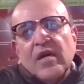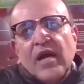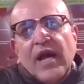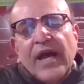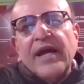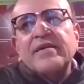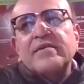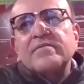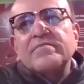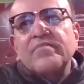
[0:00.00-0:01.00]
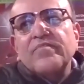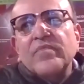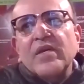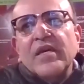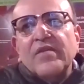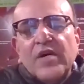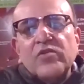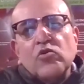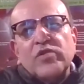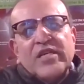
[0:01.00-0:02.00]
And even
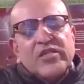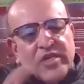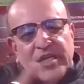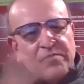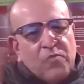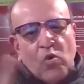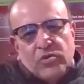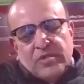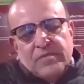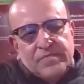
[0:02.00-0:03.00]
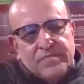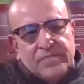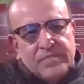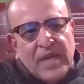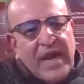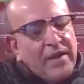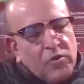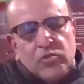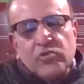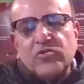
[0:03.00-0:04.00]
though they studied both, I have
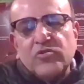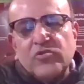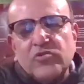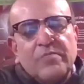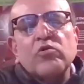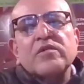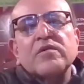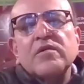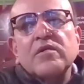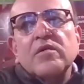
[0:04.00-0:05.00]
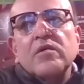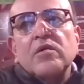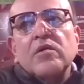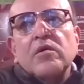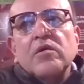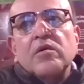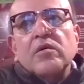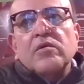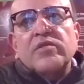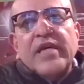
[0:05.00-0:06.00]
also studied both.
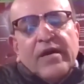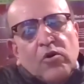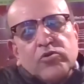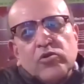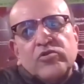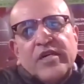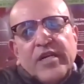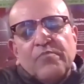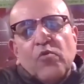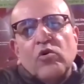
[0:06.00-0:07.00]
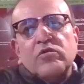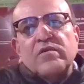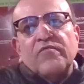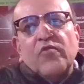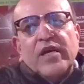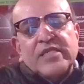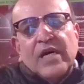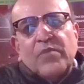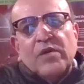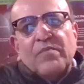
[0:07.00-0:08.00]
They have also studied both. For
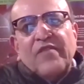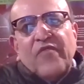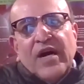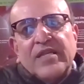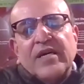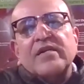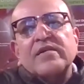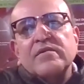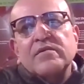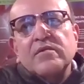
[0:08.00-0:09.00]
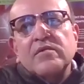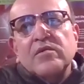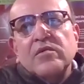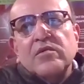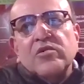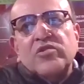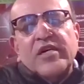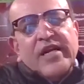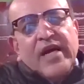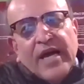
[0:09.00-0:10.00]
example, my father
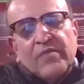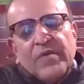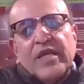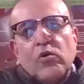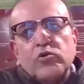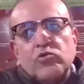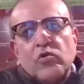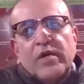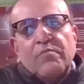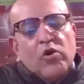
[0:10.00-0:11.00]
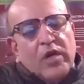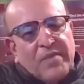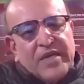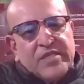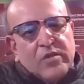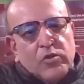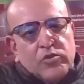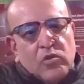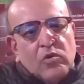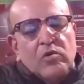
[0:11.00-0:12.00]
studied Ayurveda also and modern medicine
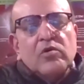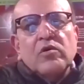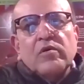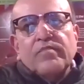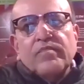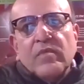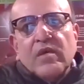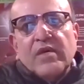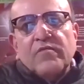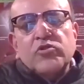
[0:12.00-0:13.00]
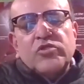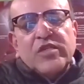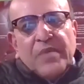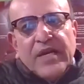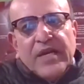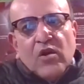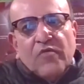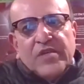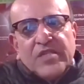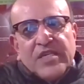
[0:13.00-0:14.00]
also. He was chief medical
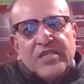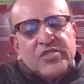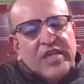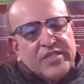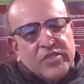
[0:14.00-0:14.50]
officer in St.